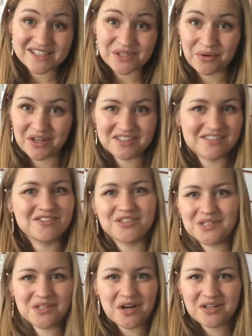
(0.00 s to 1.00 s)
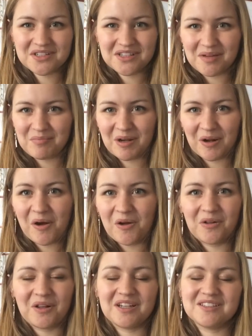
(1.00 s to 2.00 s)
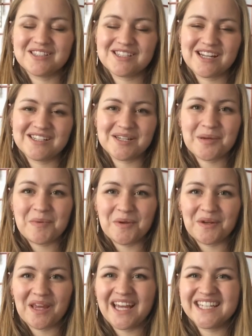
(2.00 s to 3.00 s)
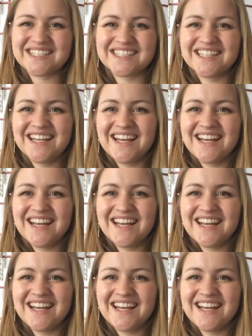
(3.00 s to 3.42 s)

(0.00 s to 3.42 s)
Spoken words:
so I couldn't talk to them at all. I just had to communicate